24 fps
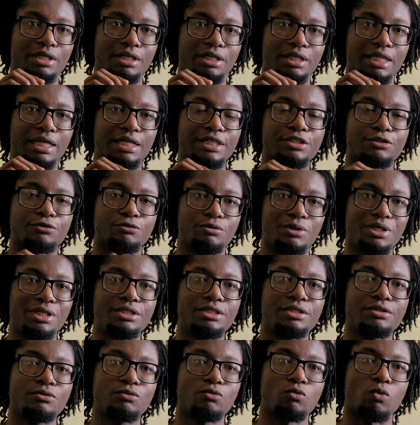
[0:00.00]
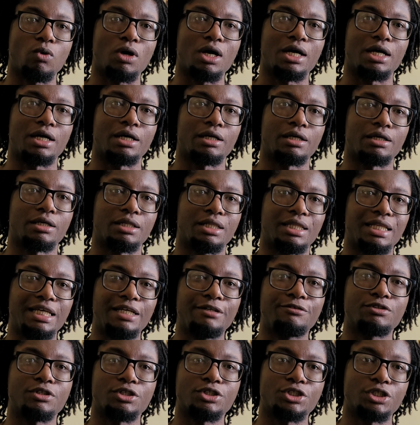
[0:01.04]
there's a reason why
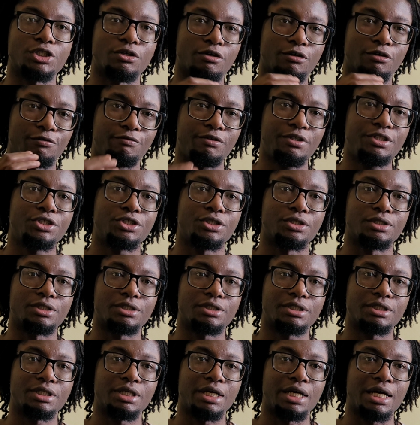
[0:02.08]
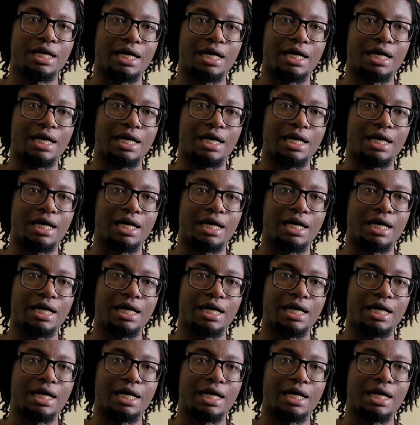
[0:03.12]
leaves are so efficient